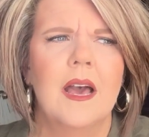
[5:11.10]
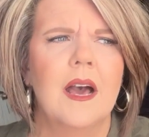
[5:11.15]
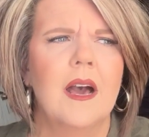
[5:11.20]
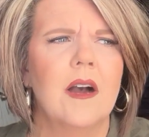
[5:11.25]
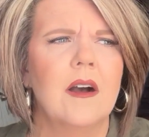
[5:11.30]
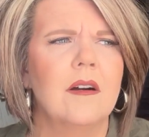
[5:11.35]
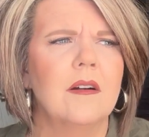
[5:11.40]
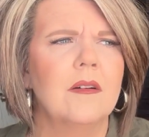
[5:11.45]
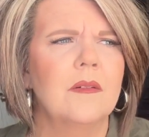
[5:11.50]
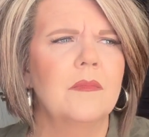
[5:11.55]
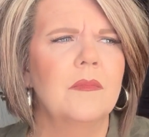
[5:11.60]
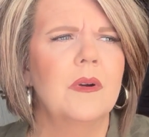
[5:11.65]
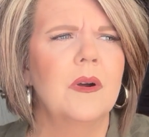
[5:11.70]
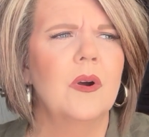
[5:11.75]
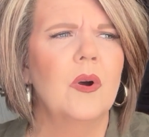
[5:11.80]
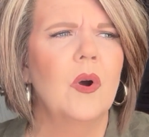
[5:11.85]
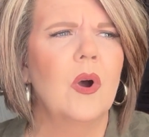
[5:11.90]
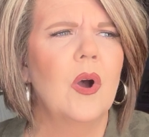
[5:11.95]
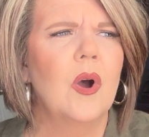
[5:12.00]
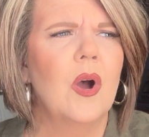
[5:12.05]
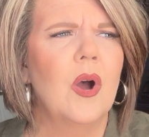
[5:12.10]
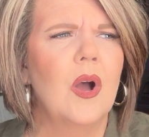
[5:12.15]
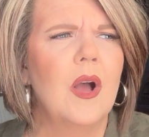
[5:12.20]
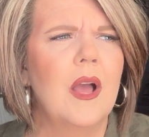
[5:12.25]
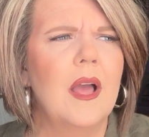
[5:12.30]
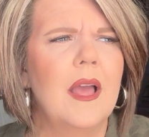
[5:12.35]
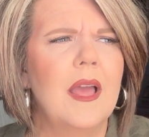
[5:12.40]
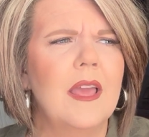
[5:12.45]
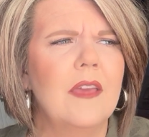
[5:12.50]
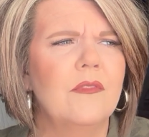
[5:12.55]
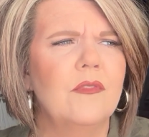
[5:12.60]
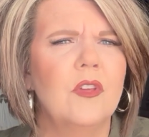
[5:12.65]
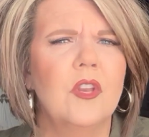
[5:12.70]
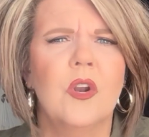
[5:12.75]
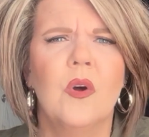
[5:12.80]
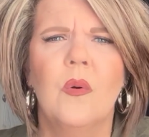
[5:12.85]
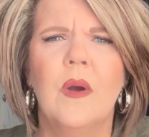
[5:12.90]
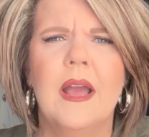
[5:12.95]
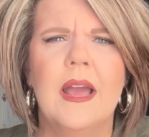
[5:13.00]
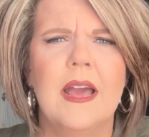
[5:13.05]
Um, if you
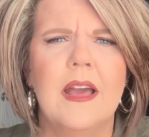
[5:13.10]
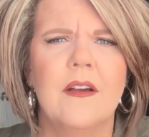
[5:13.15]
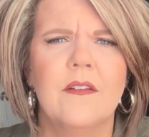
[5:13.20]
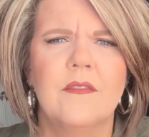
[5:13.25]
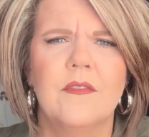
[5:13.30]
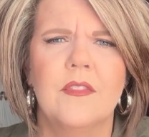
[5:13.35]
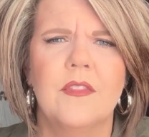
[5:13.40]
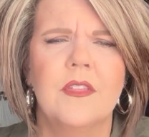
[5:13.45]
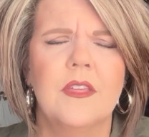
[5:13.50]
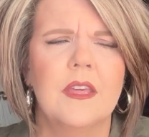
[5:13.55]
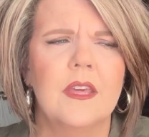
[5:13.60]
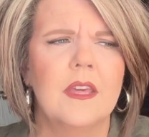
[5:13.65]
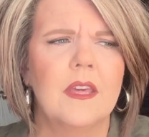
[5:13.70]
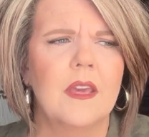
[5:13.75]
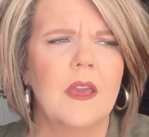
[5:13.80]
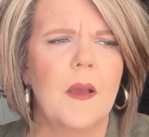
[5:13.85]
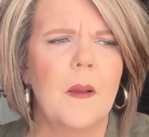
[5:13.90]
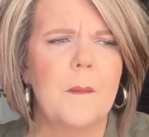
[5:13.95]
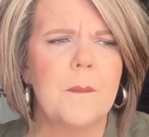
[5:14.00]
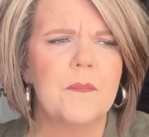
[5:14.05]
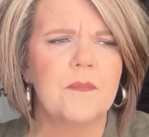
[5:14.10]
don't have the